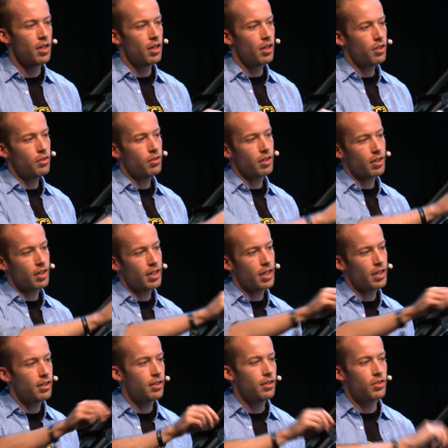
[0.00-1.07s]
you are
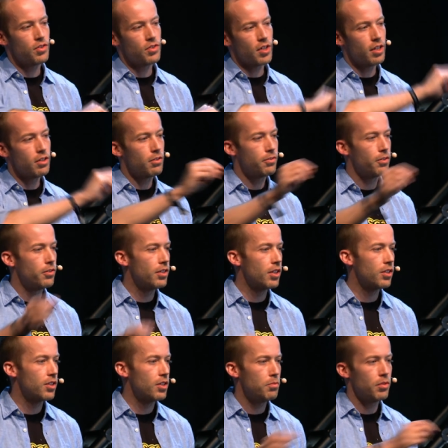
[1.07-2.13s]
creating this chain of
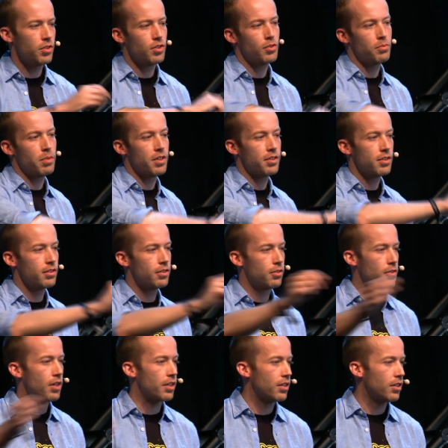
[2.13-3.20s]
ownership, which is passing
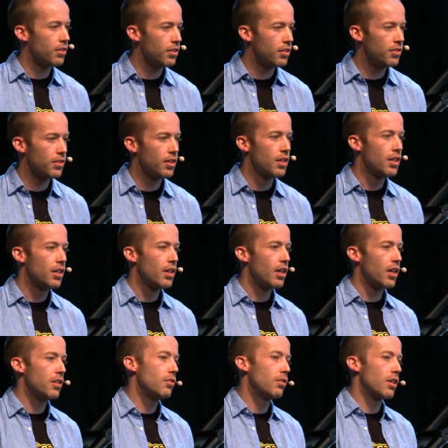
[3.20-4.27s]
through addresses.
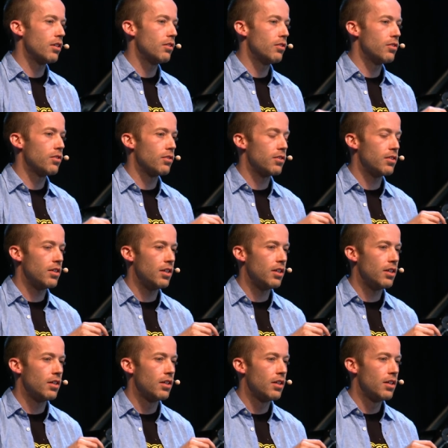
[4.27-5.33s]
And you can also
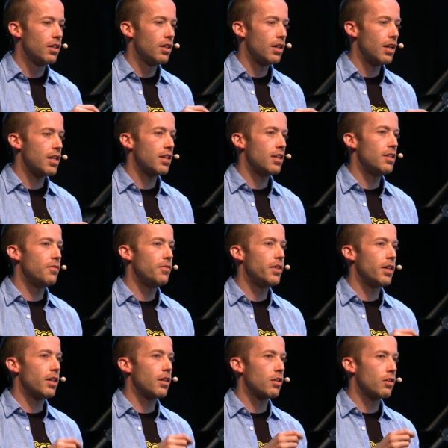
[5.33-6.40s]
see if
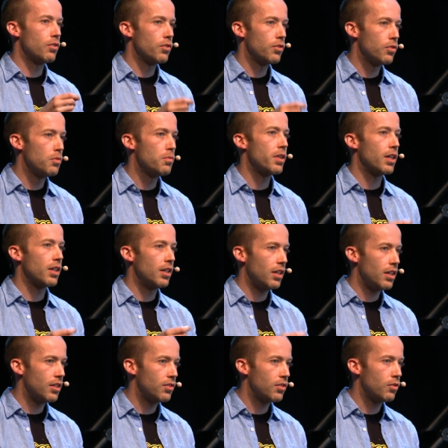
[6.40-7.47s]
the consumer
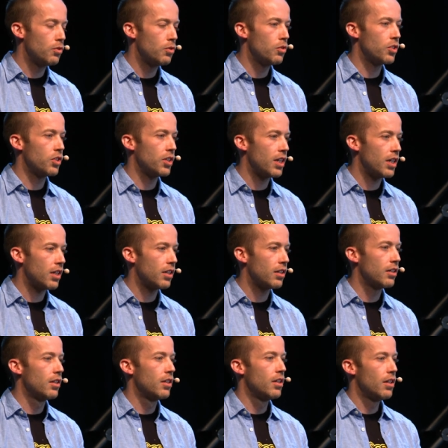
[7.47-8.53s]
agrees to
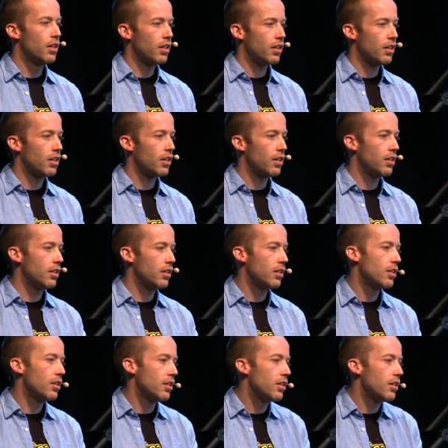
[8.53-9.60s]
share
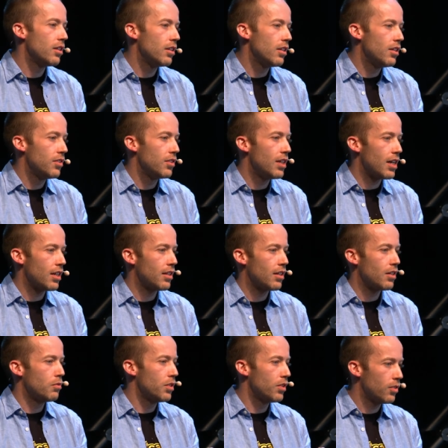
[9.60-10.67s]
his
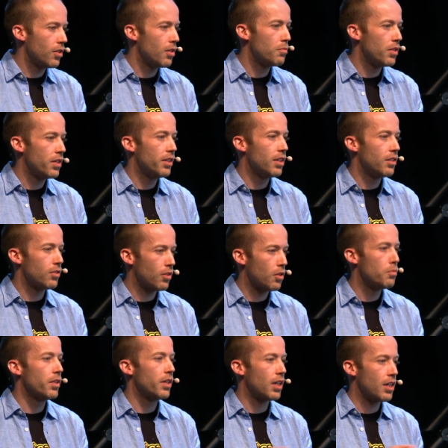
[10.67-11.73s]
data with someone, then
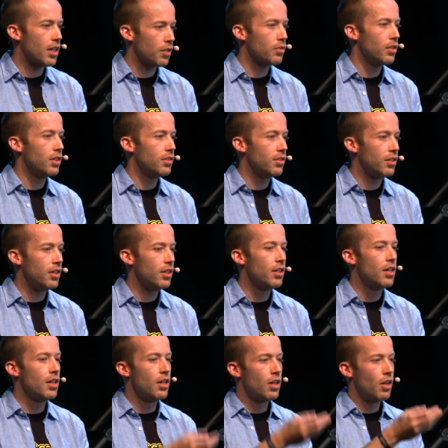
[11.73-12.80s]
someone can actually
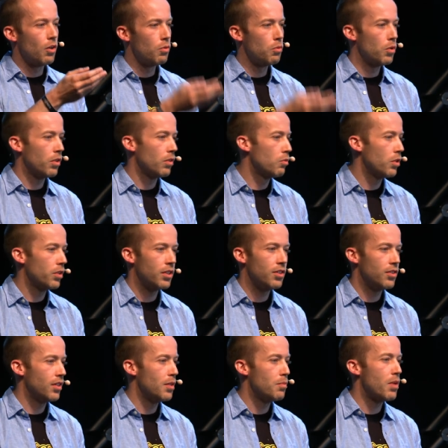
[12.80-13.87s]
see what
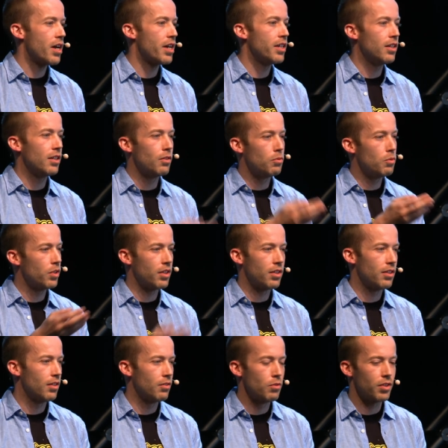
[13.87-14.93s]
is he buying?
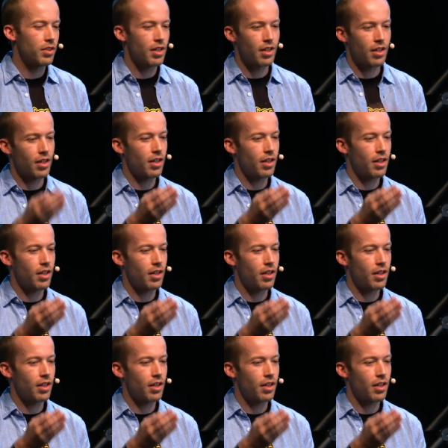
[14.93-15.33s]
What does